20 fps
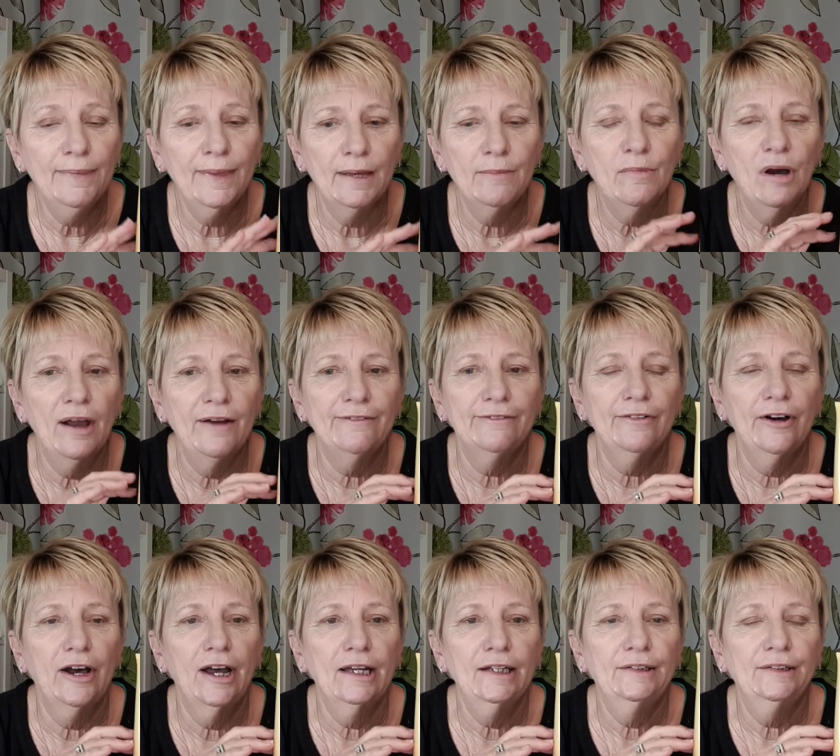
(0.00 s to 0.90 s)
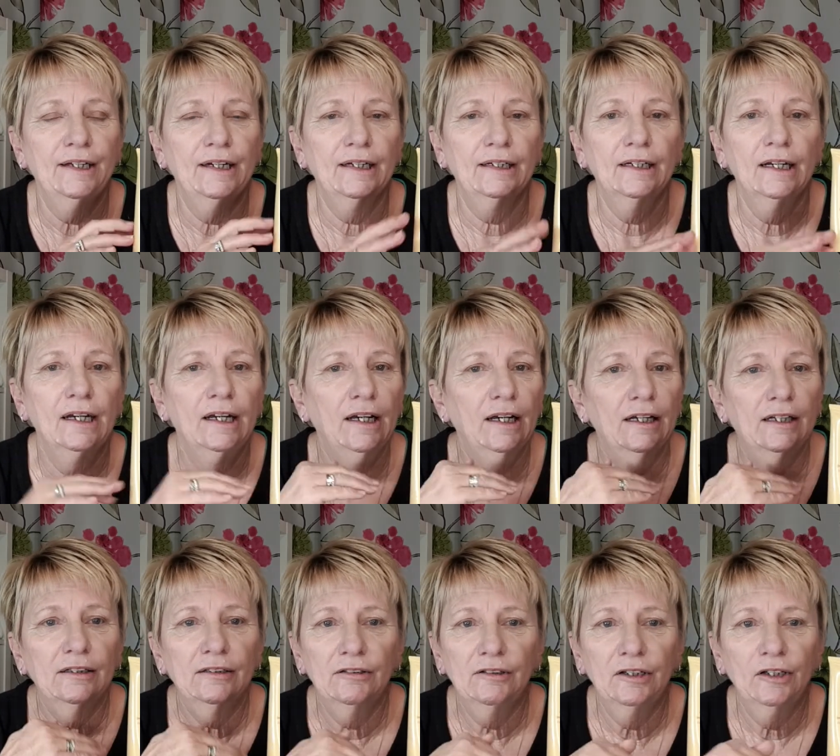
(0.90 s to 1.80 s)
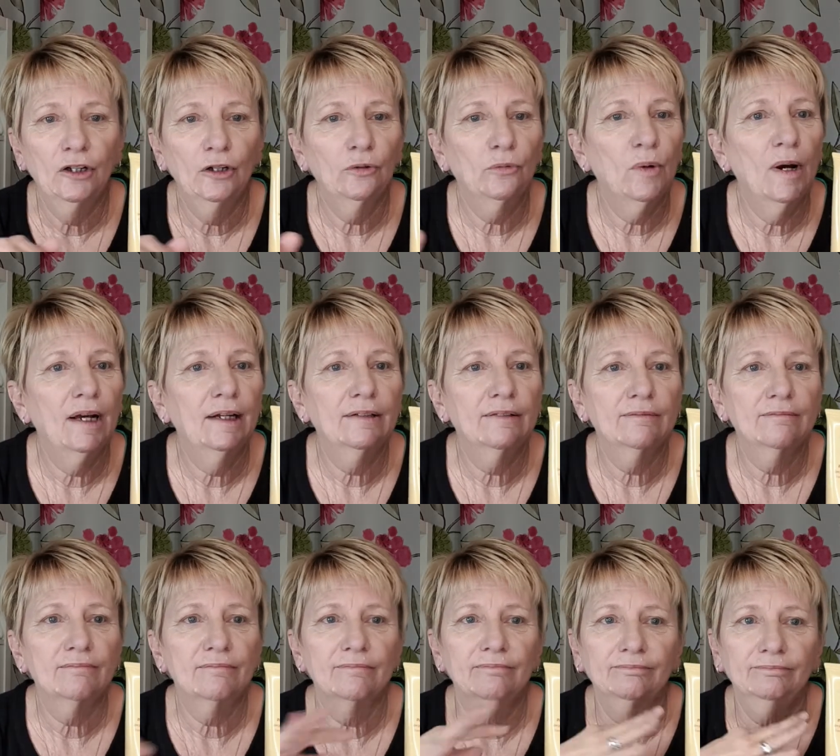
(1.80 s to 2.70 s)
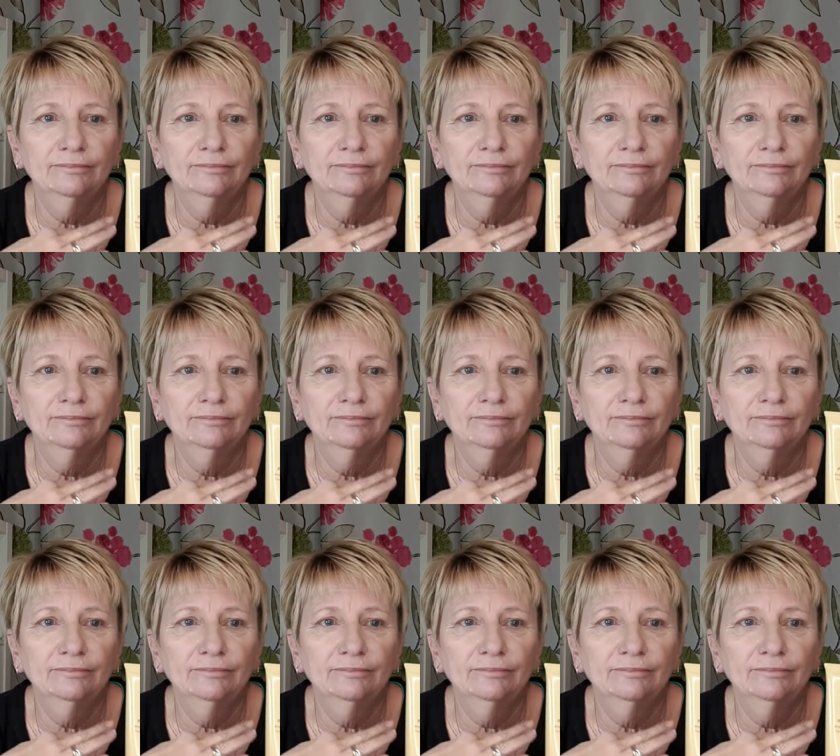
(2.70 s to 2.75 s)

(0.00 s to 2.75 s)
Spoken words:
They might find that, you know, one